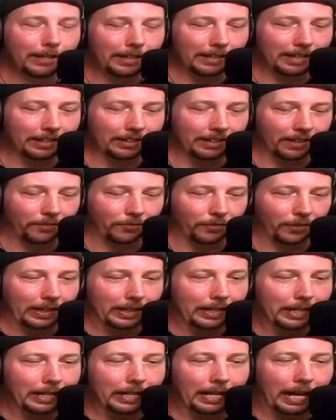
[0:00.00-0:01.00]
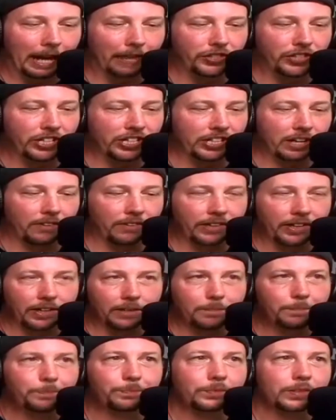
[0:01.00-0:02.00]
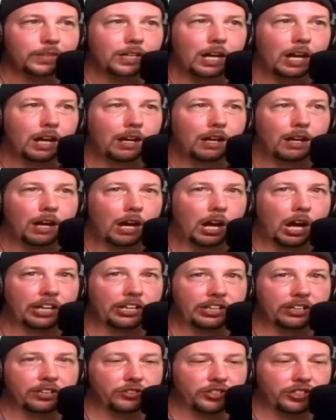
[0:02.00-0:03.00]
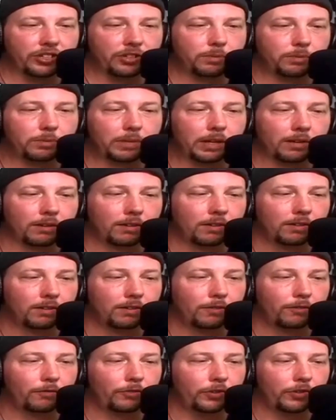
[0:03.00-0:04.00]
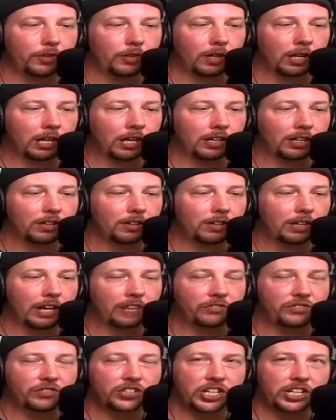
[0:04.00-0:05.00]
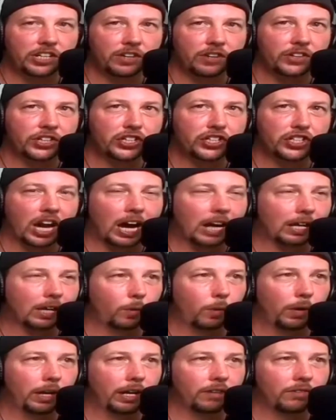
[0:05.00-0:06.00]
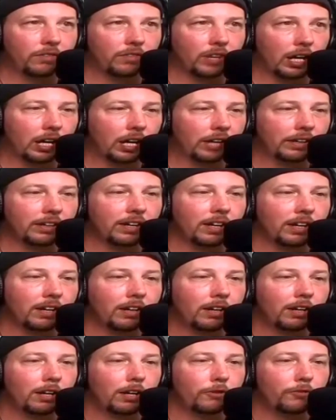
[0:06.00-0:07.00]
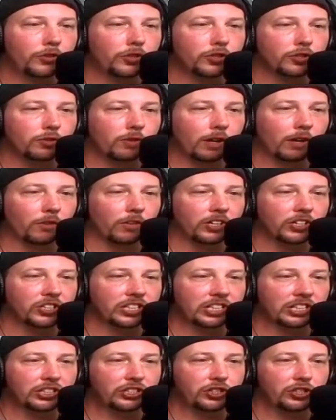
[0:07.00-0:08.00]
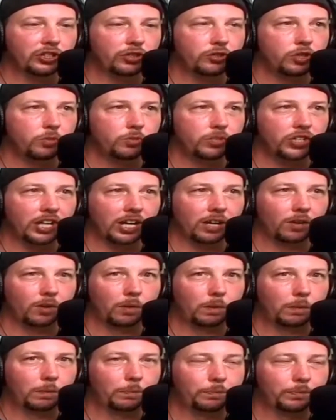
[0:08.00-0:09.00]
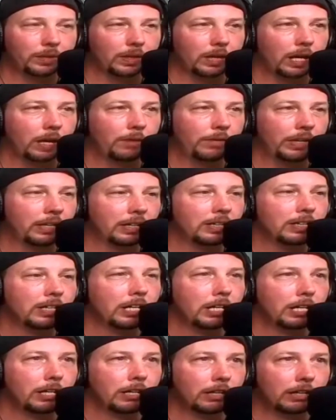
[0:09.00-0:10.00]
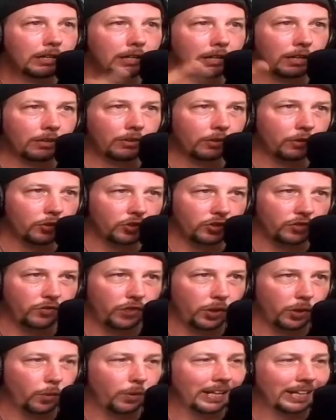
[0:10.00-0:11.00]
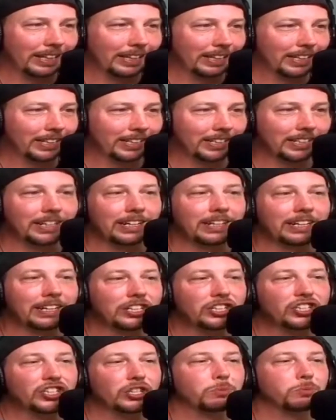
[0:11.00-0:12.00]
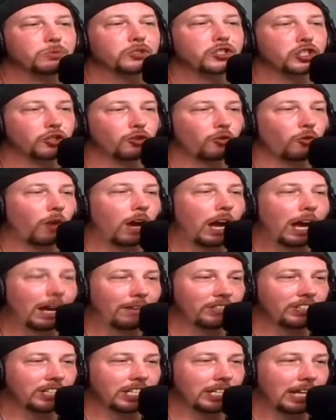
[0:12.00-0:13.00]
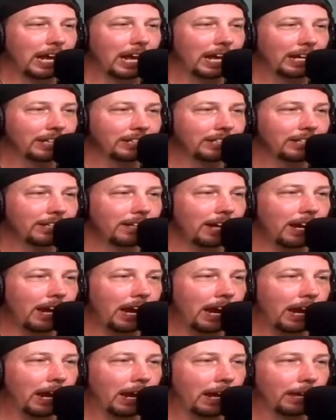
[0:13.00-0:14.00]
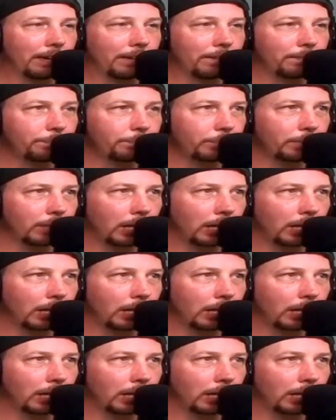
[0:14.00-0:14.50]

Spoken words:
Yeah, definitely. FGW on YouTube there. FGW Shockwave on Future Great Wrestling's YouTube channel. I mean, those viewing and listening, subscribe to that. And